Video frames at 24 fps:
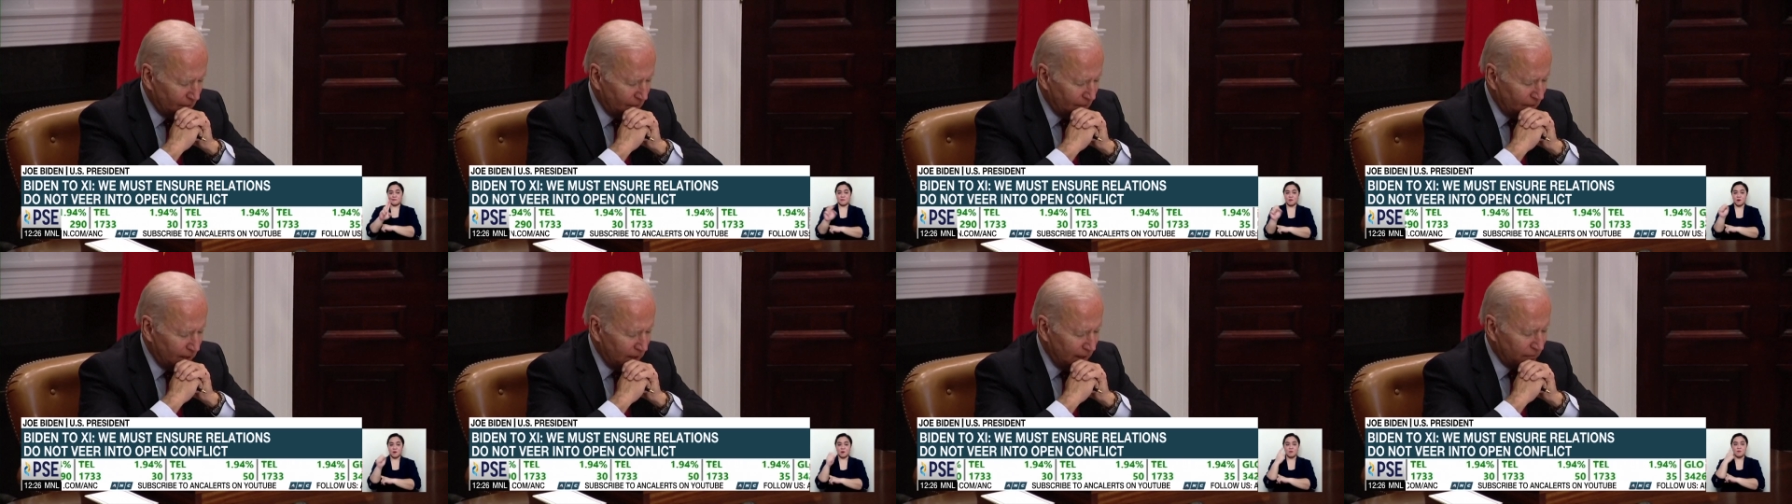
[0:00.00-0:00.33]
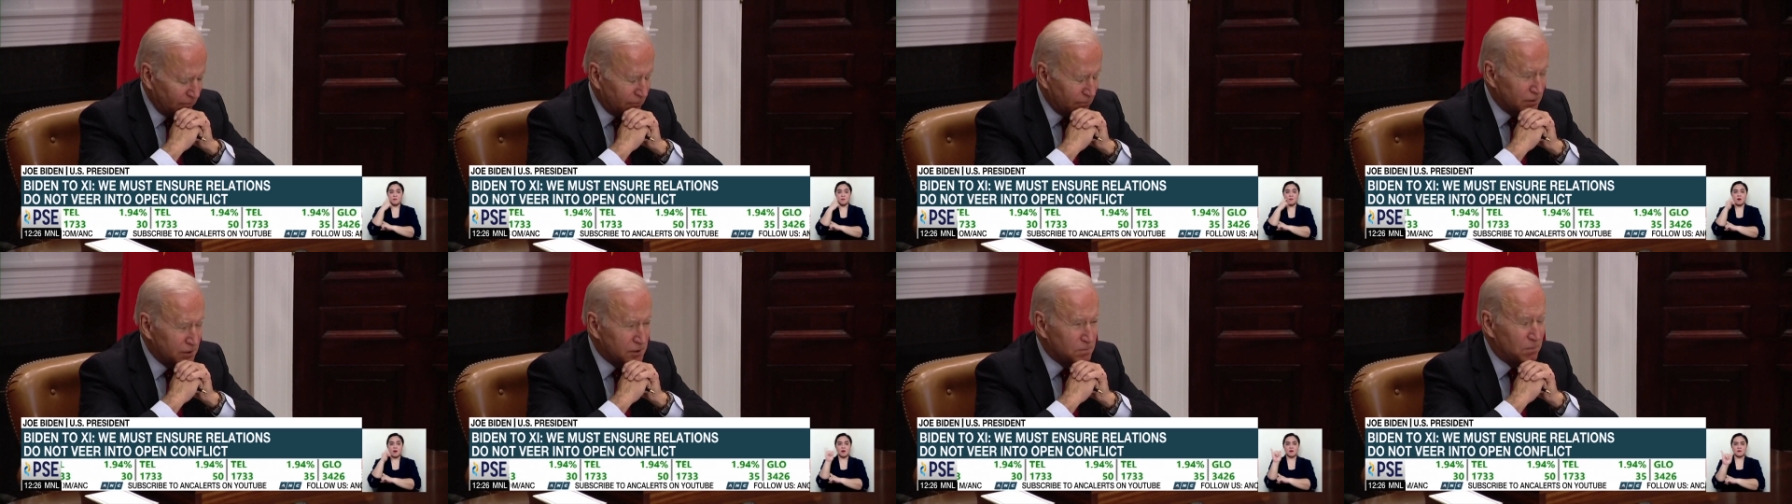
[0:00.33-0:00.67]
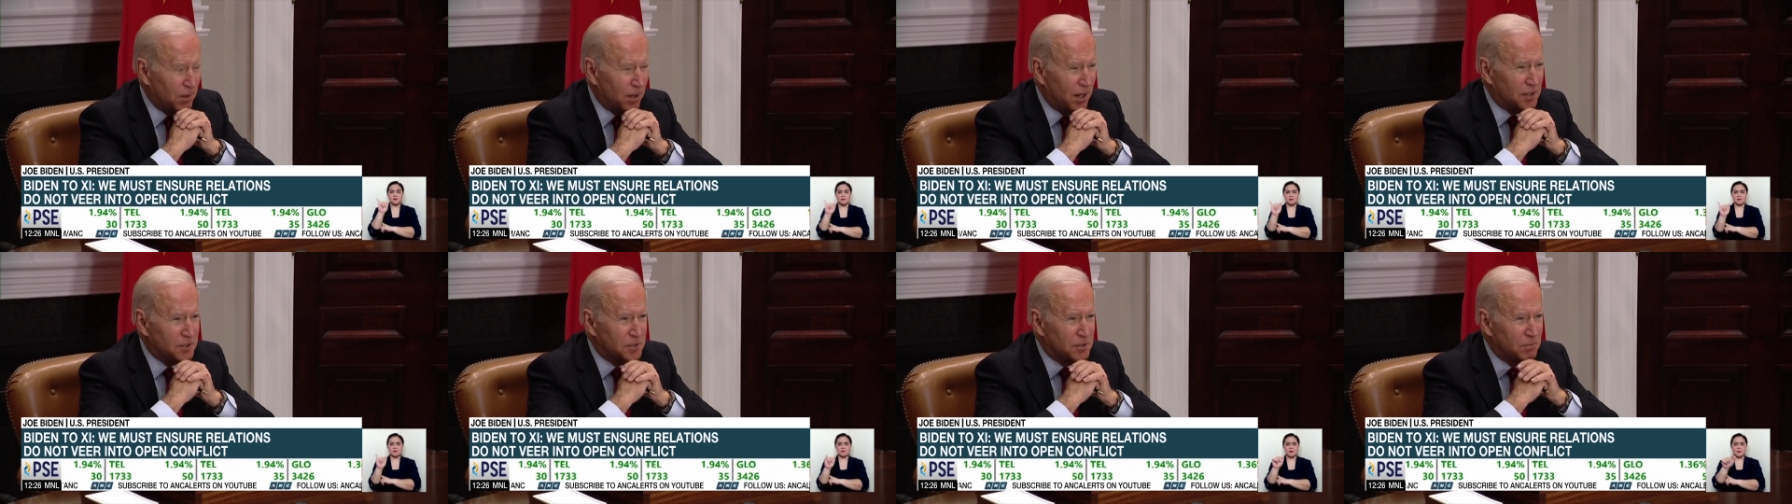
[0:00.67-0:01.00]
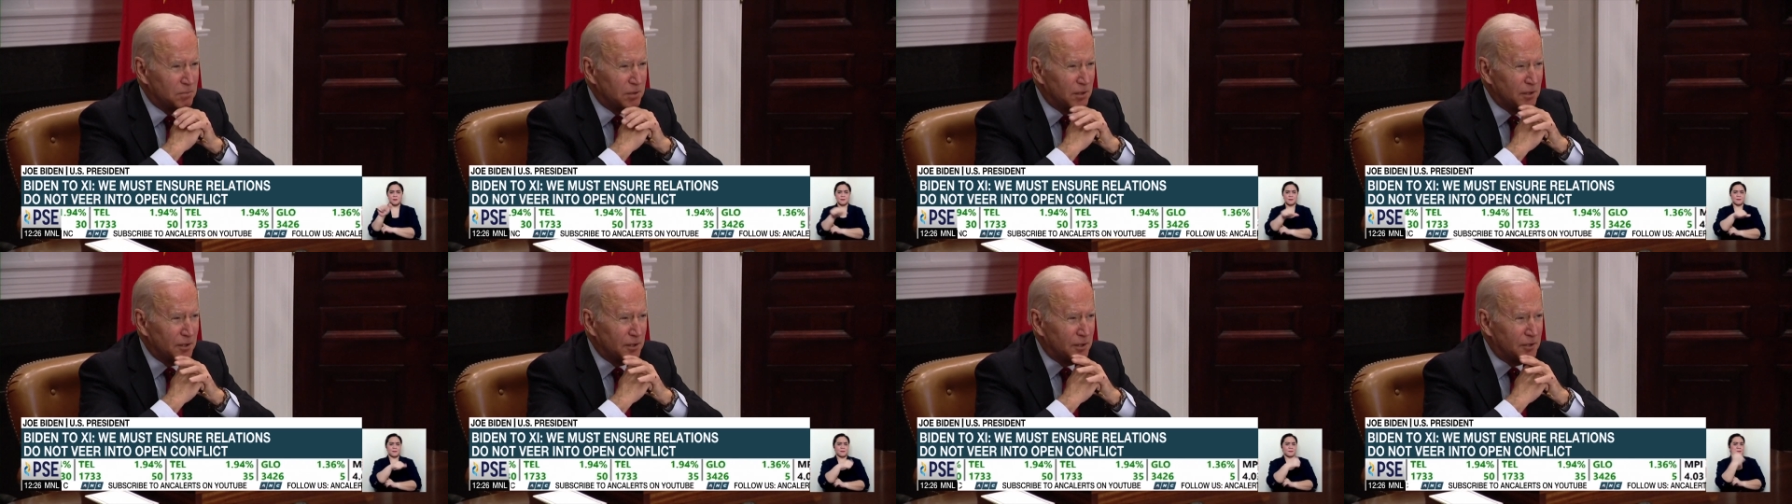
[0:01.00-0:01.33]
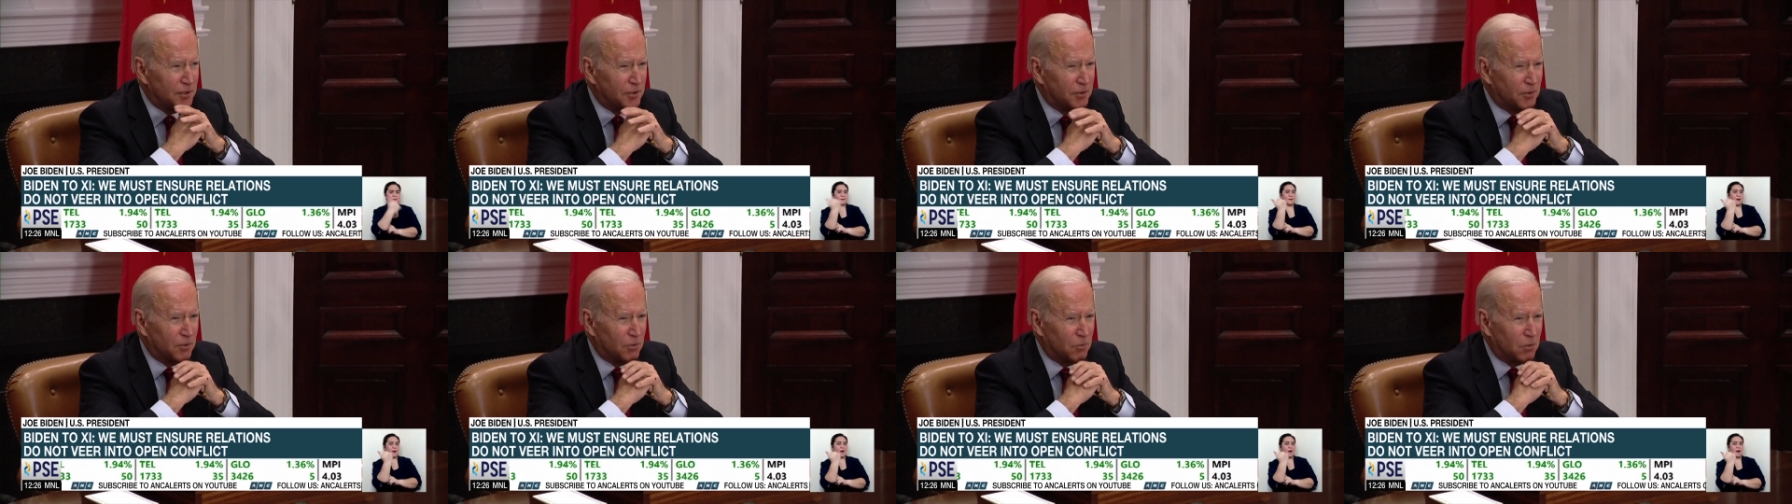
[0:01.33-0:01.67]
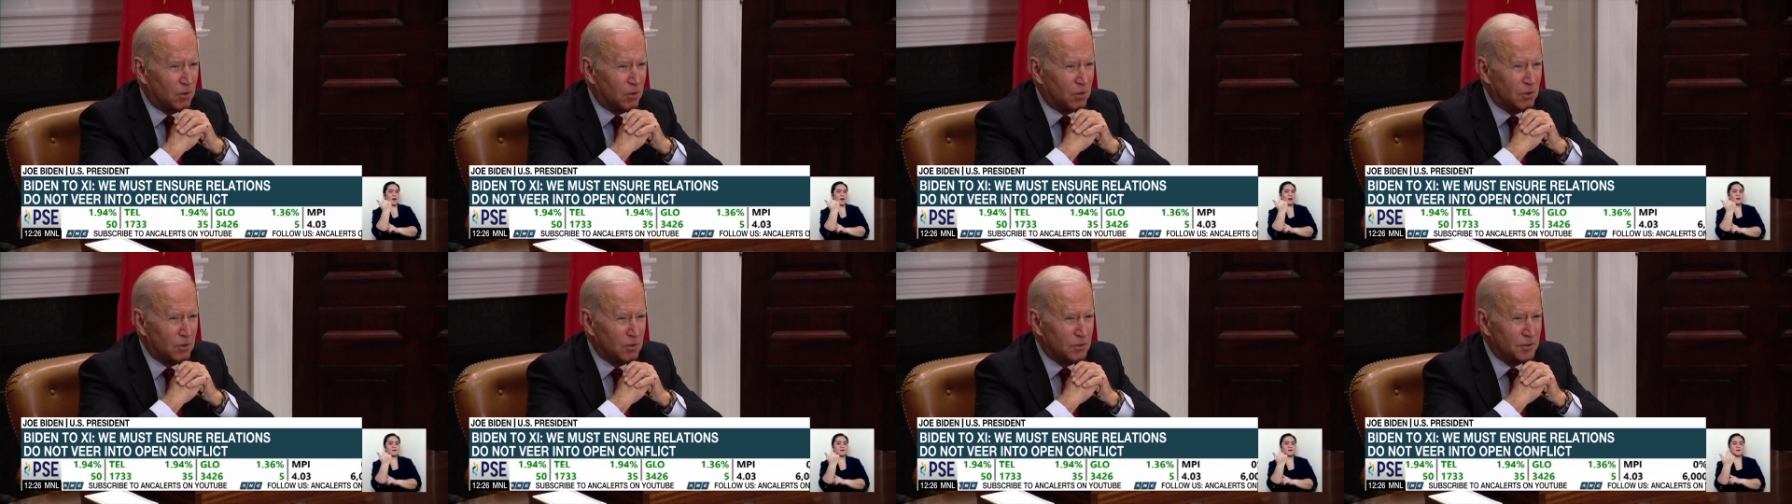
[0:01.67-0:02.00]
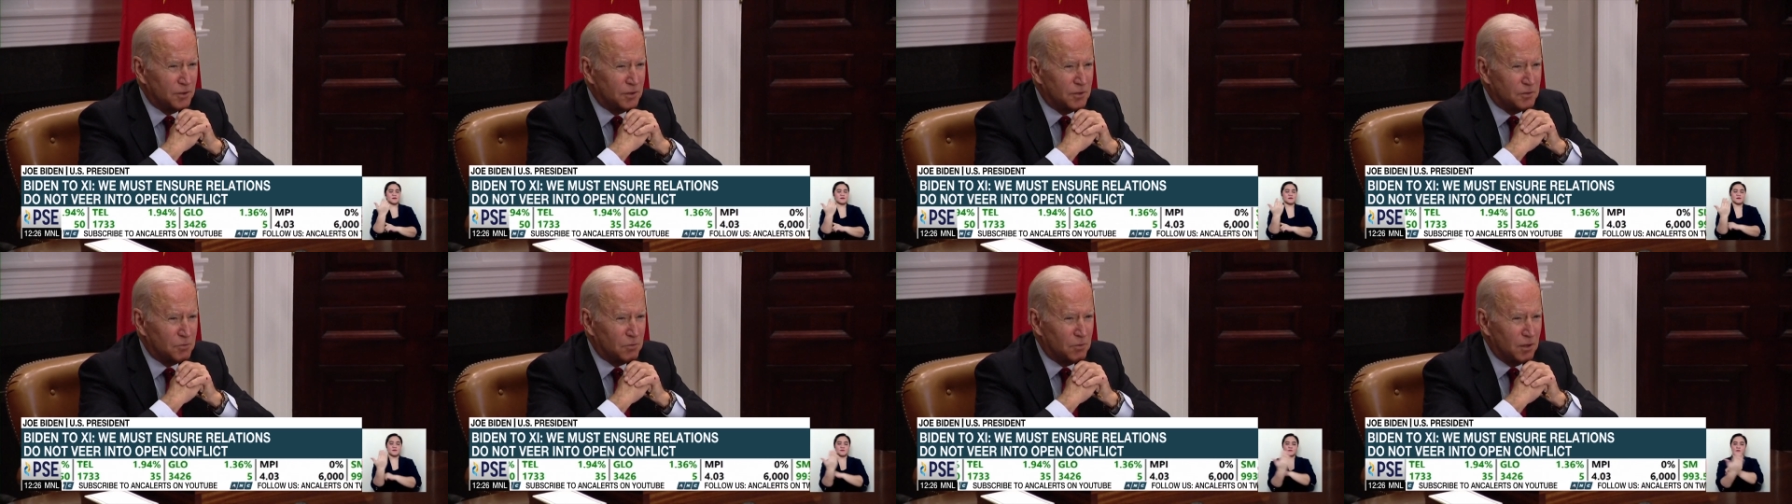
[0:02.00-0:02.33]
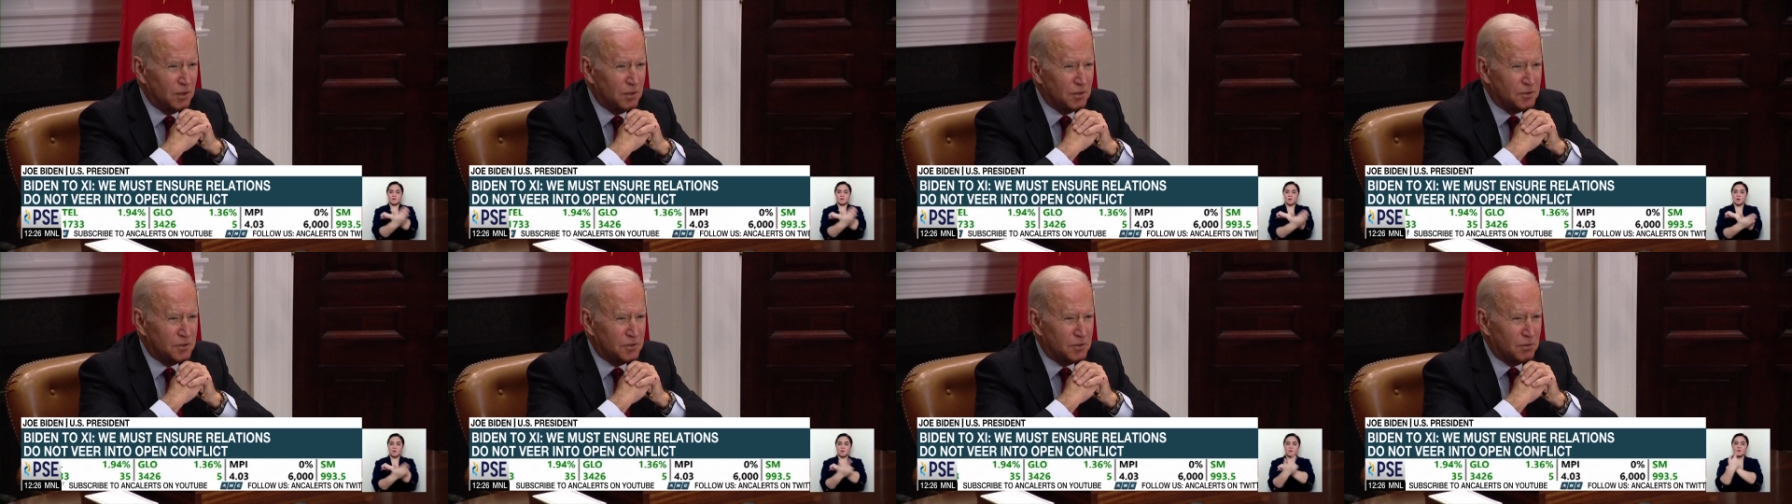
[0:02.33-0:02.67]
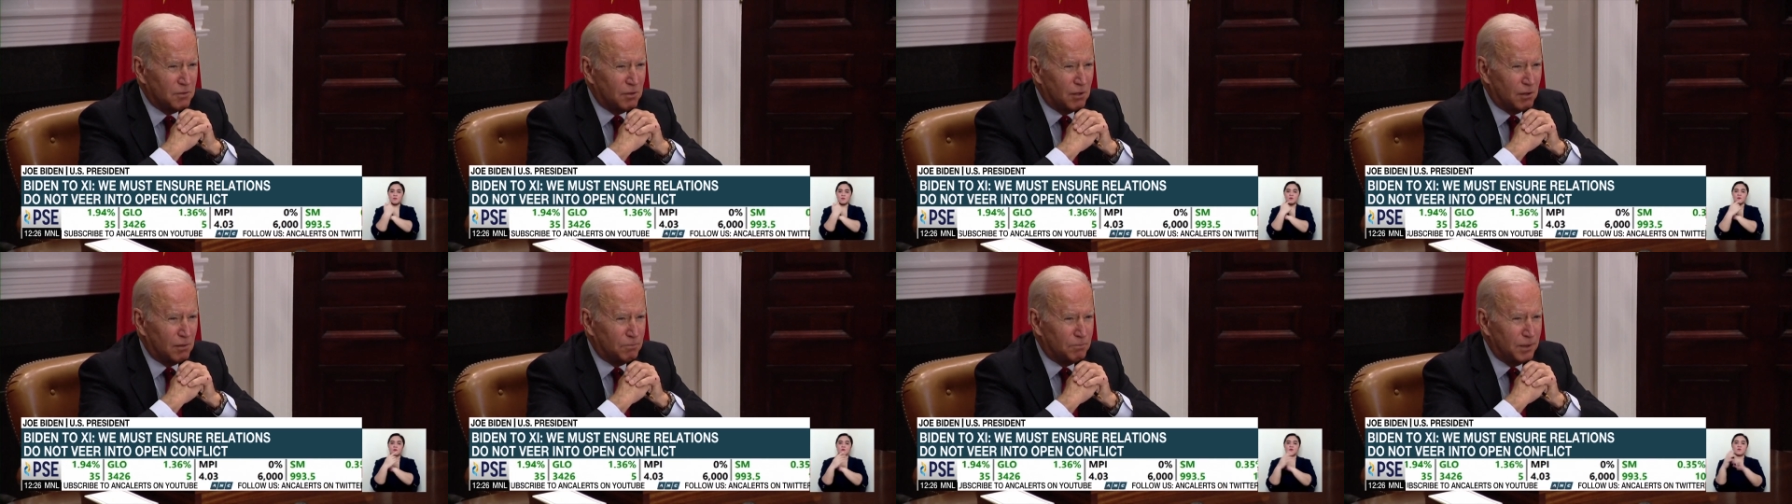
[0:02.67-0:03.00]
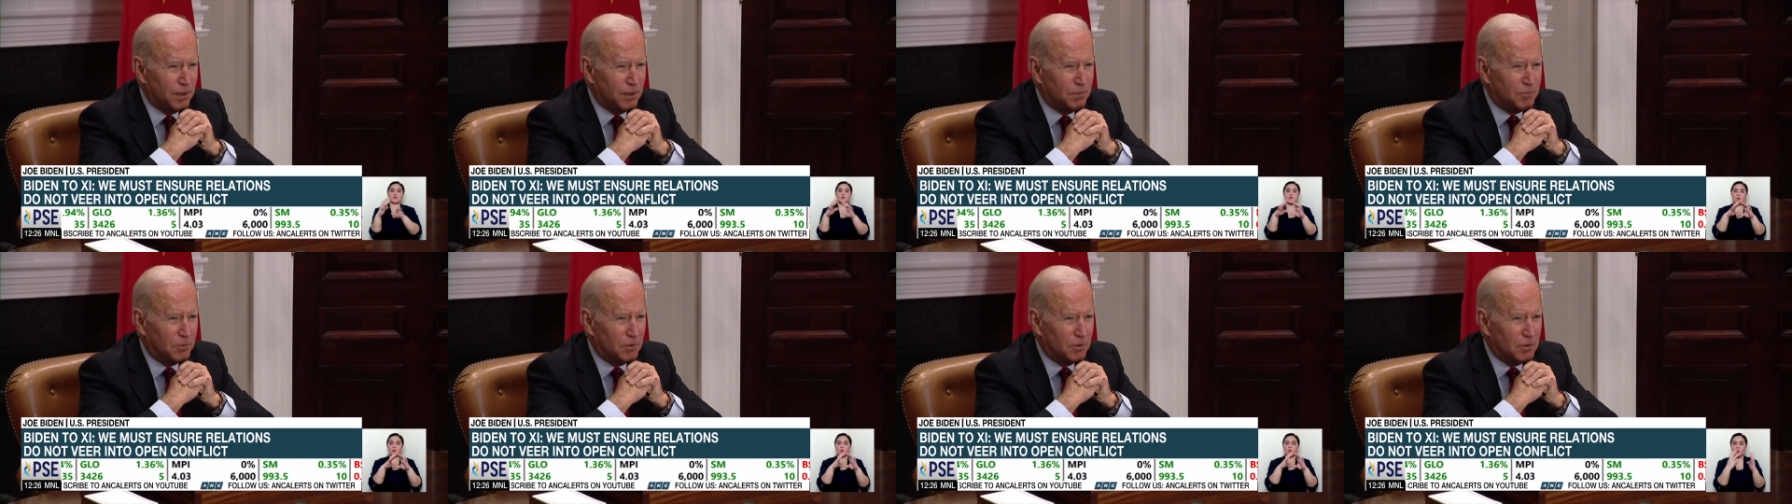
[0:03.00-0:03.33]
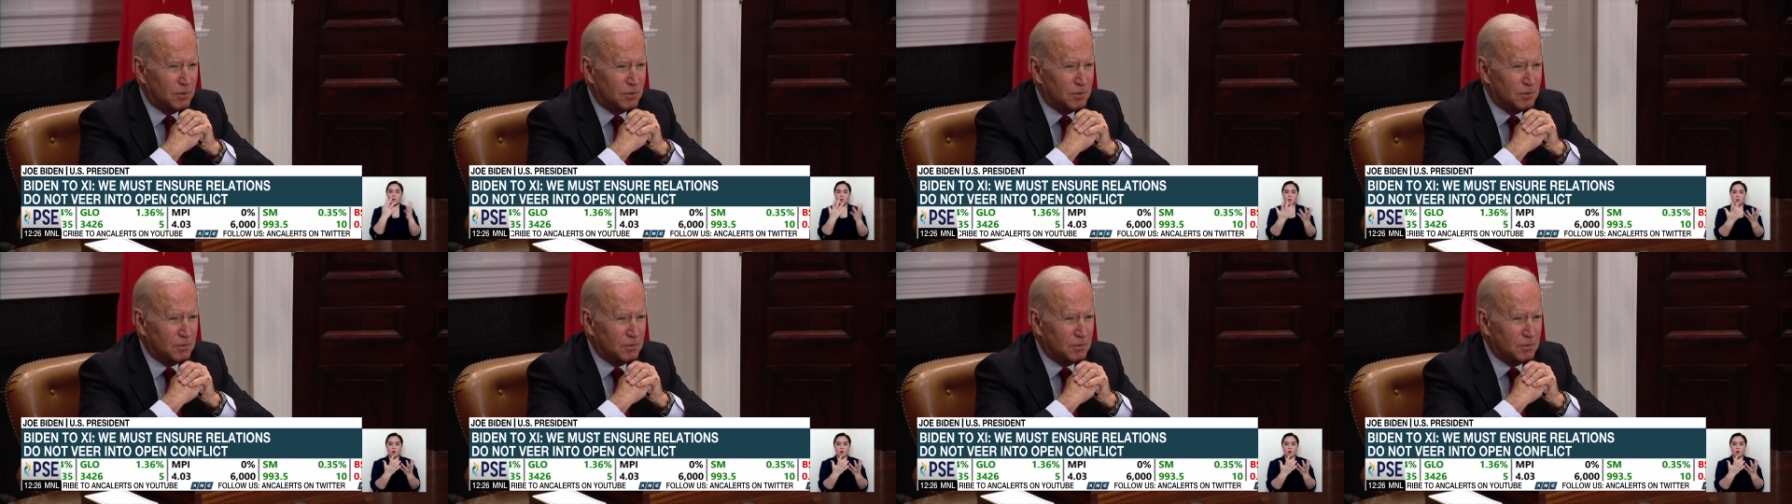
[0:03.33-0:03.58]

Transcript: We have a responsibility to the world as well as to our people.